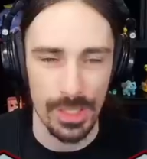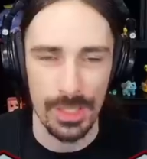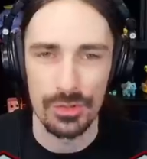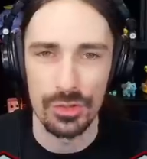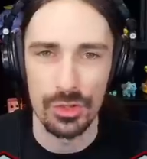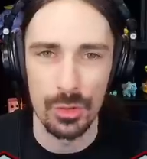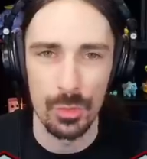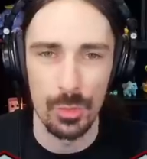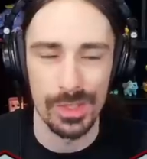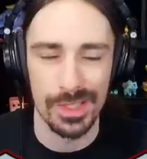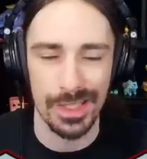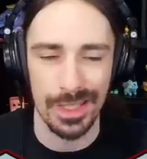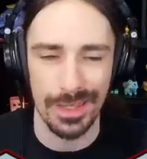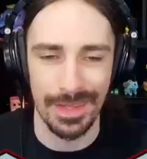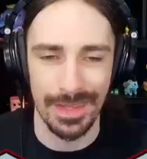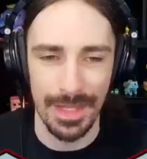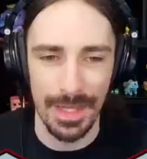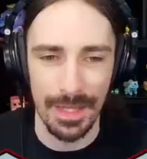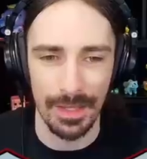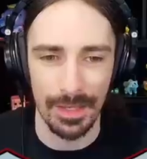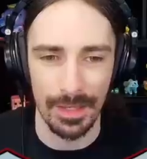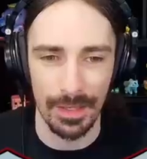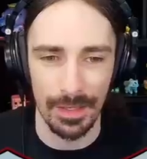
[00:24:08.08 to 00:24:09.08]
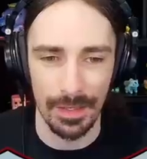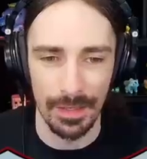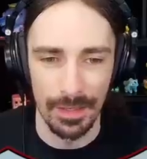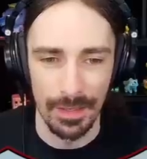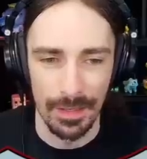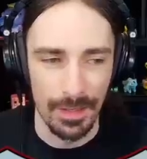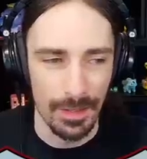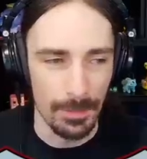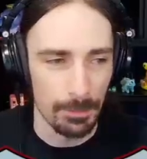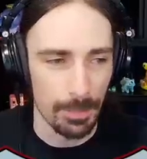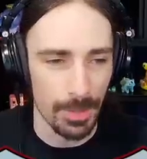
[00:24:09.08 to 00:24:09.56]
I knew was a thing,
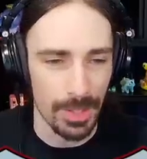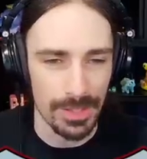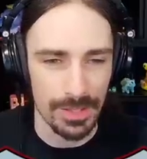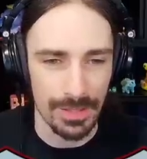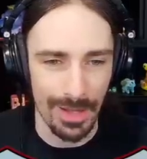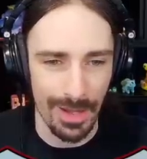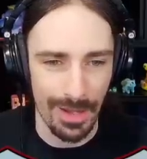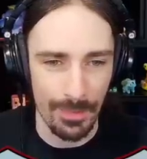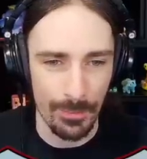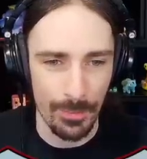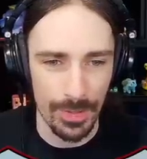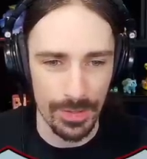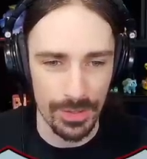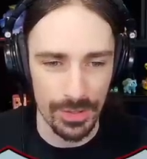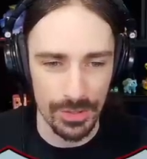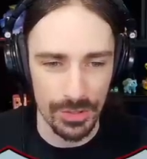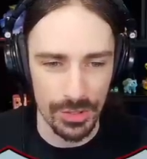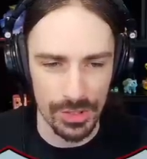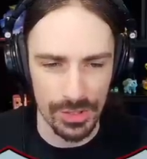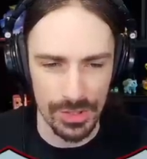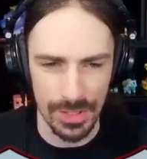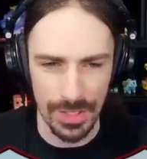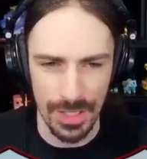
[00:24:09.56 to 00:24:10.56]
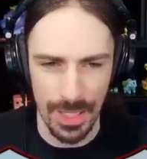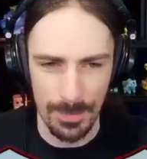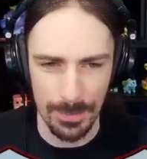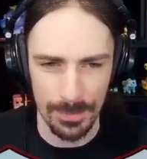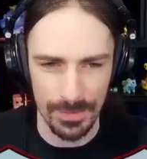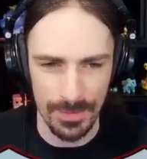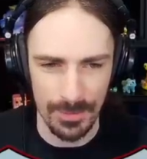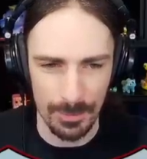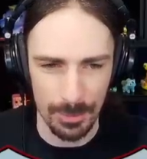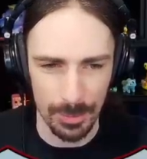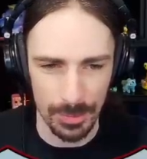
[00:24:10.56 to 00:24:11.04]
but not with just a couple of